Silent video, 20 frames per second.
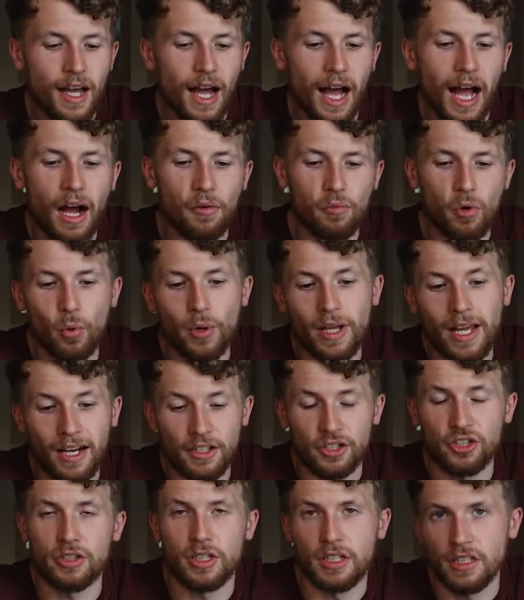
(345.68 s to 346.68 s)
how are we
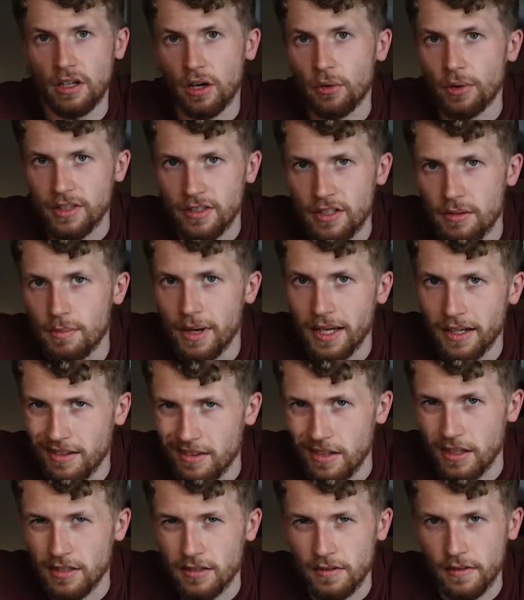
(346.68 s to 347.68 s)
actually going to make
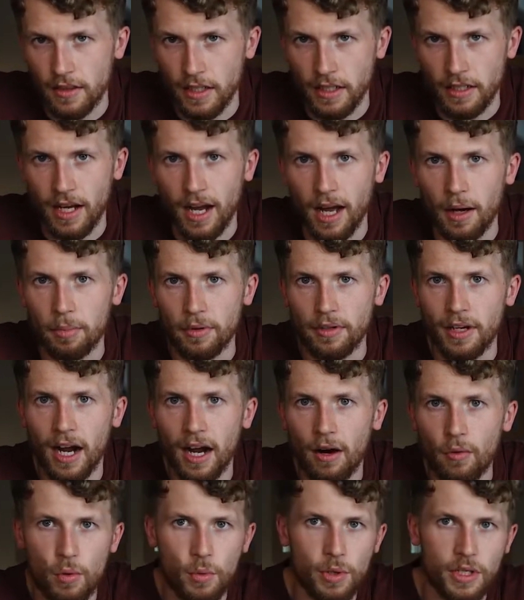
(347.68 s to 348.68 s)
this thing happen?
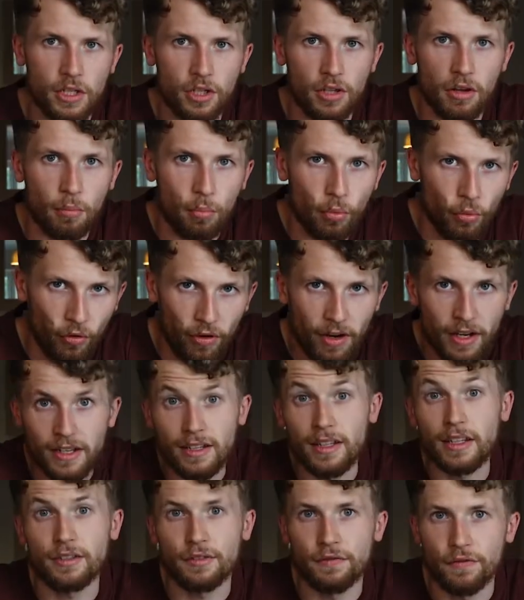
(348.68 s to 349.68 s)
How are we going to bring
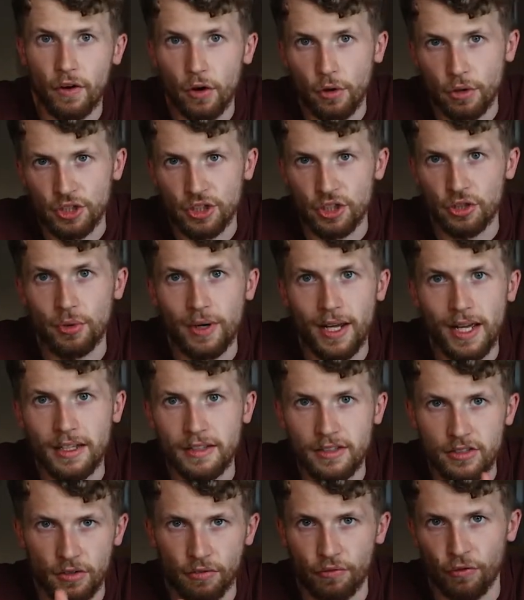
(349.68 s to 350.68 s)
this photo shoot
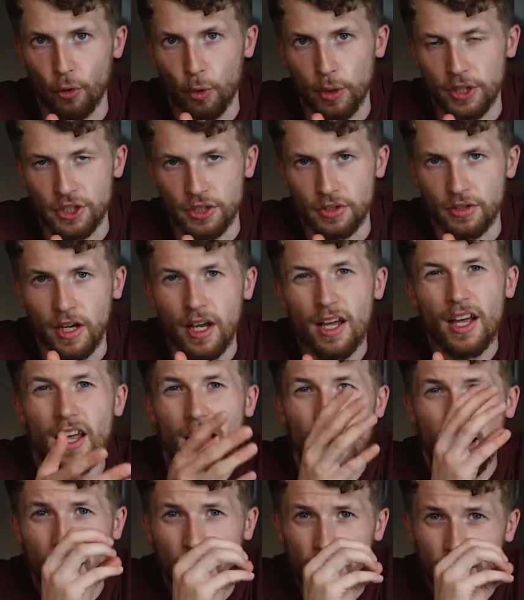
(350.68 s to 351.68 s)
into fruition?
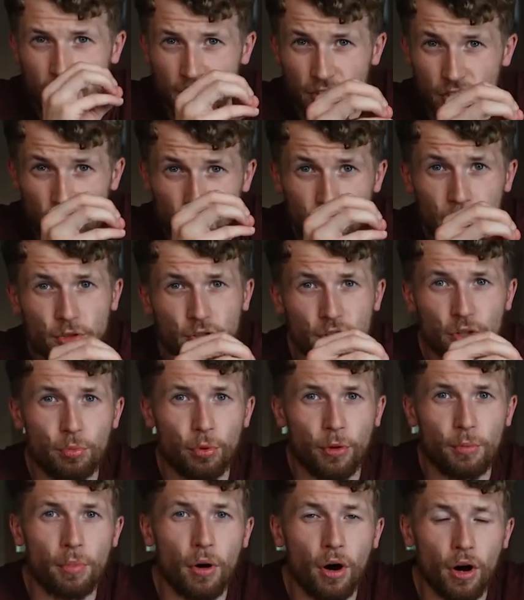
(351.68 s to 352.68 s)
And it's super, super
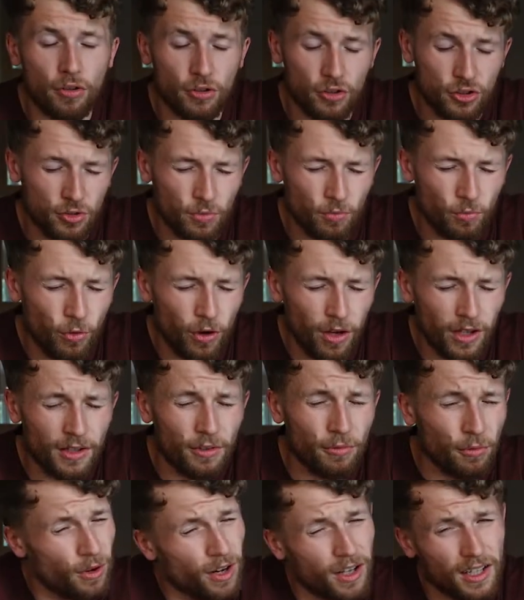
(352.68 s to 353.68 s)
important. There's some really,
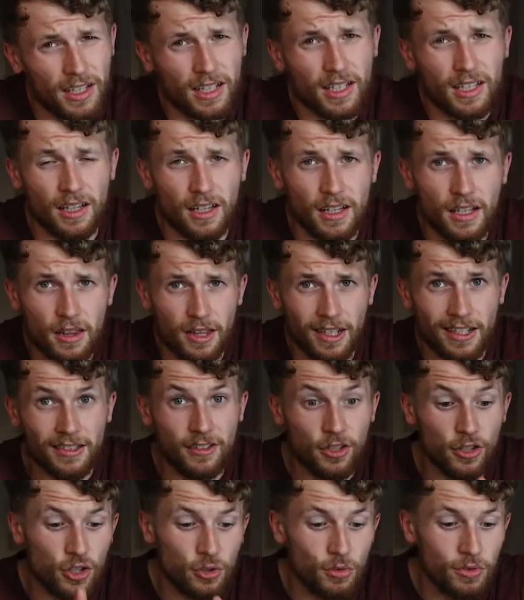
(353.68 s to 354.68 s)
really clear things
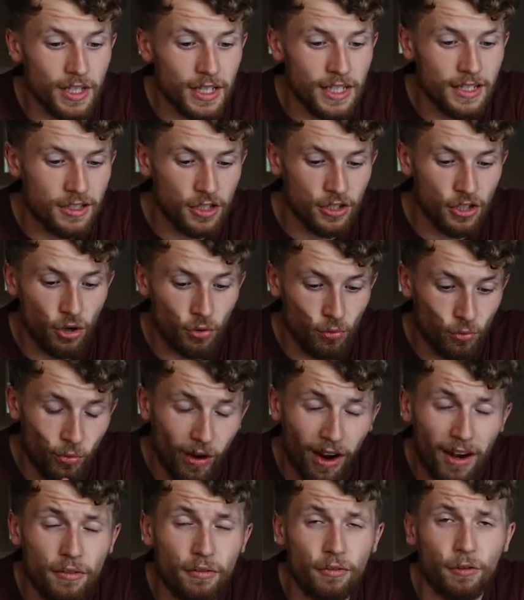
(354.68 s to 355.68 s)
that you need to know
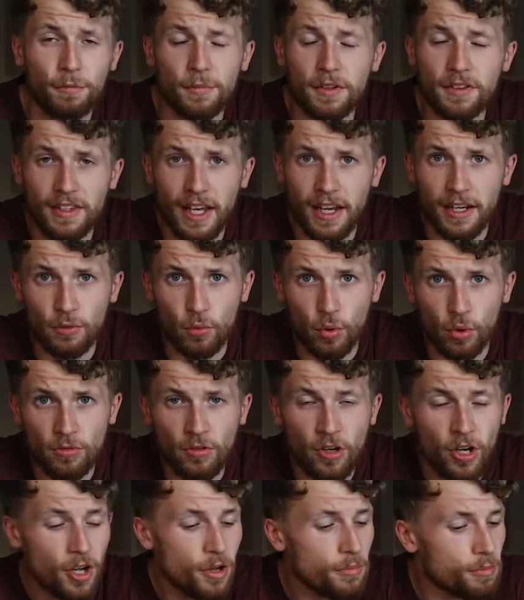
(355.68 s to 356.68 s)
right from the day
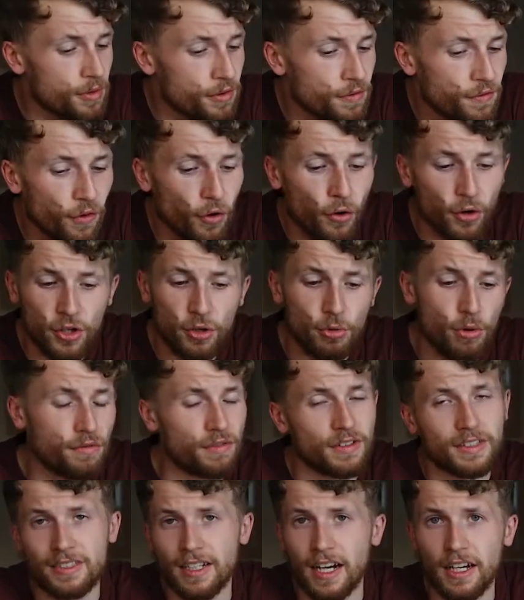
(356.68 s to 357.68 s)
one before you
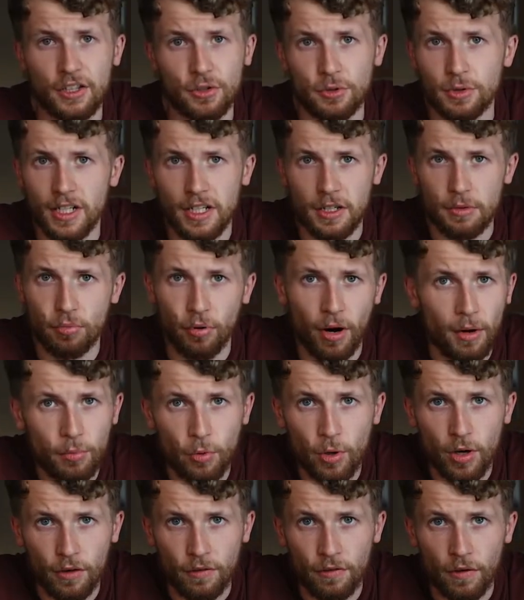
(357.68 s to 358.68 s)
even start doing any prep
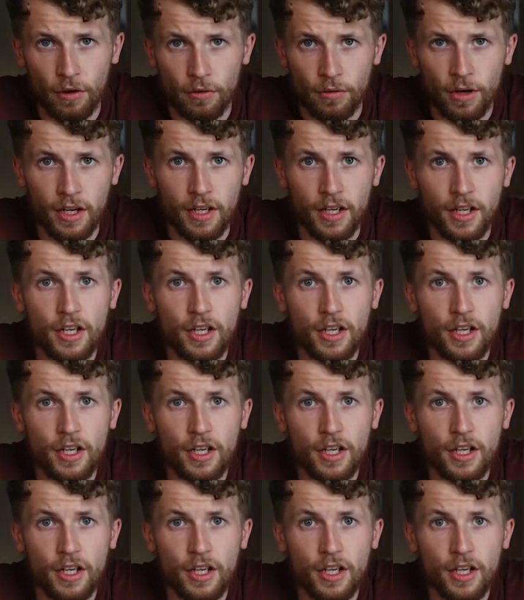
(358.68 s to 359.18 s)
work for it.